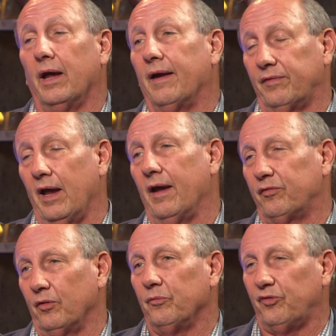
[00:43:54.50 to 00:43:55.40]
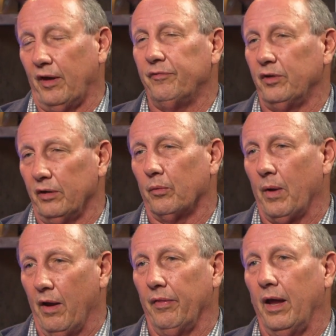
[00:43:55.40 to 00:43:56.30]
you have to have some safety
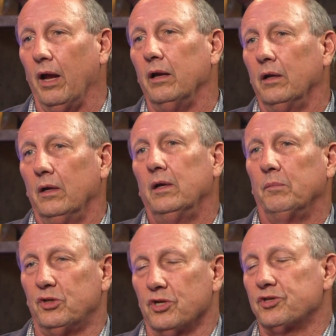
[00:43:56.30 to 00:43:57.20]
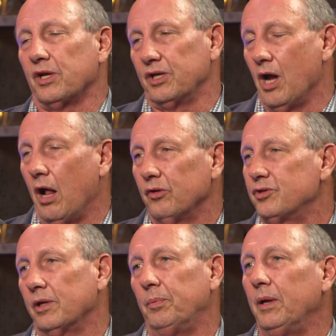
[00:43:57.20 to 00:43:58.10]
around that. But just
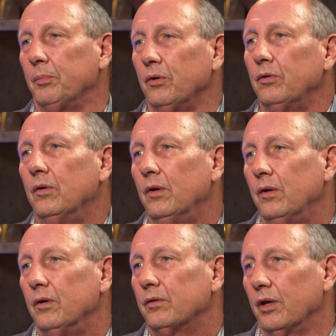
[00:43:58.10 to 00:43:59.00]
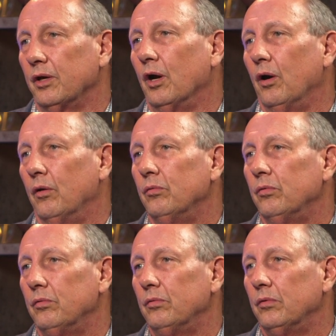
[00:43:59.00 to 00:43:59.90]
acknowledging people can go
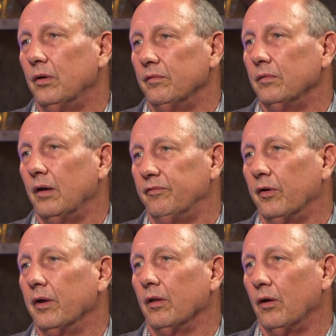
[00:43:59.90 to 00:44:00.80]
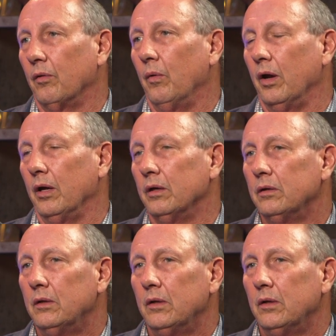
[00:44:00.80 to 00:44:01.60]
a very long way.